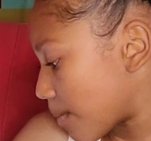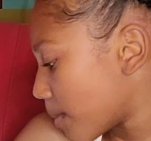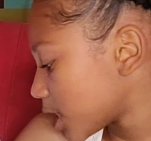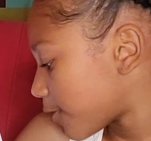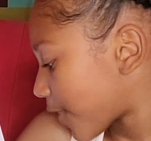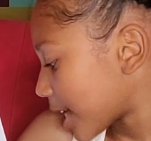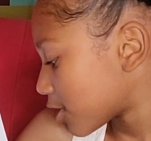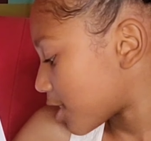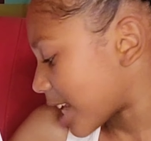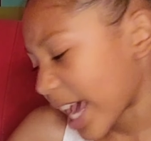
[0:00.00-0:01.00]
are much
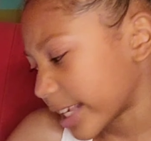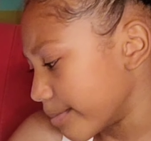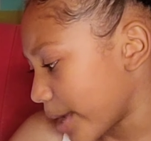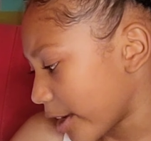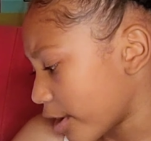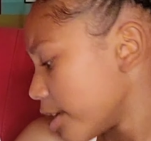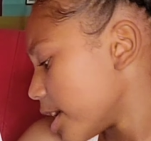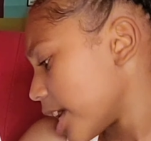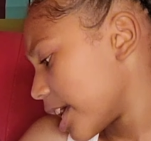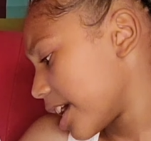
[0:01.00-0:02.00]
faster than I can bear
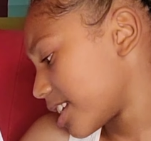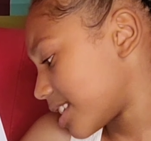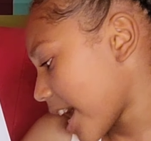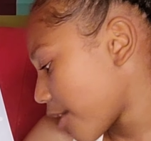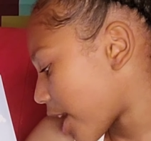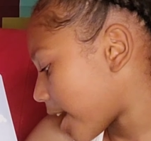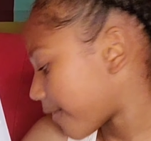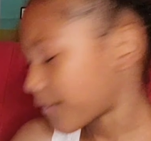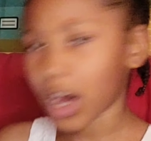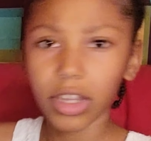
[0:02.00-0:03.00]
as now I
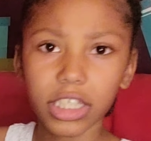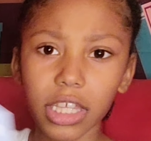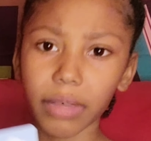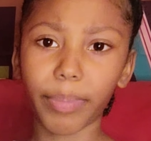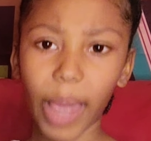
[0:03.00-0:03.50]
have fallen to the